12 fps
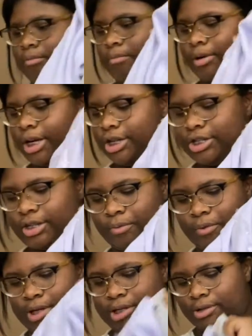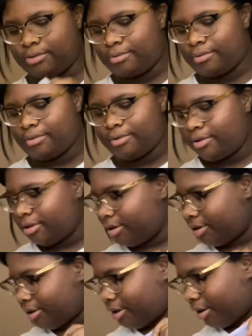but I just didn't want to.
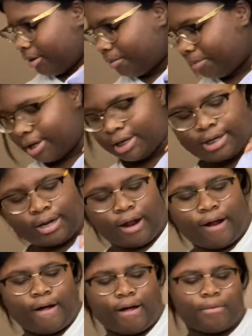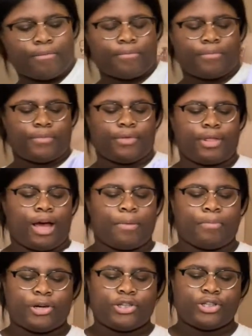But I
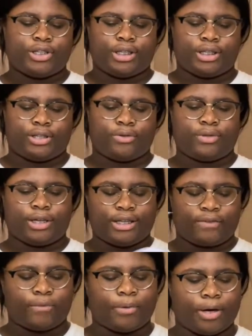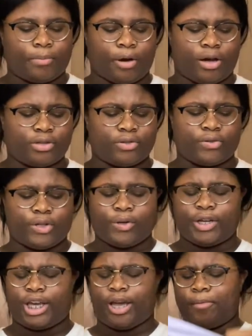purchased these two things from Aeropostale. They were,
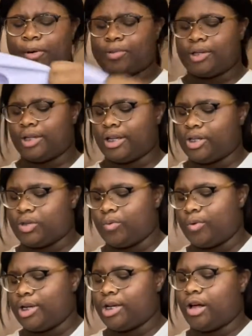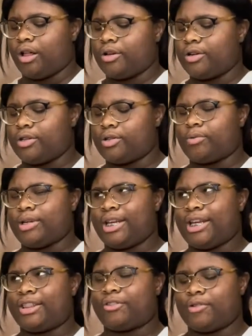came up to like $20,
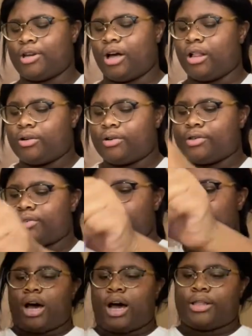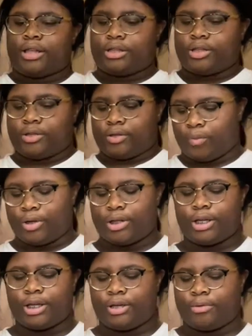$23. I thought this was really
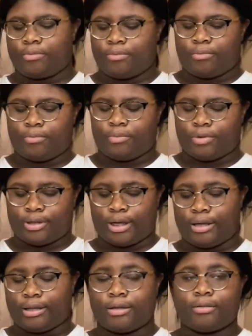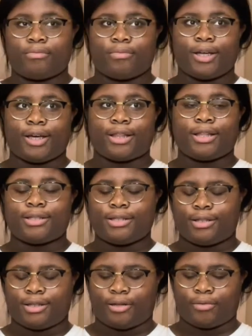cute. So I'm like, listen
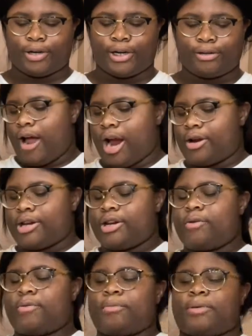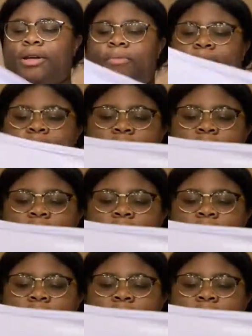to the rain. I already know what I'm gonna pair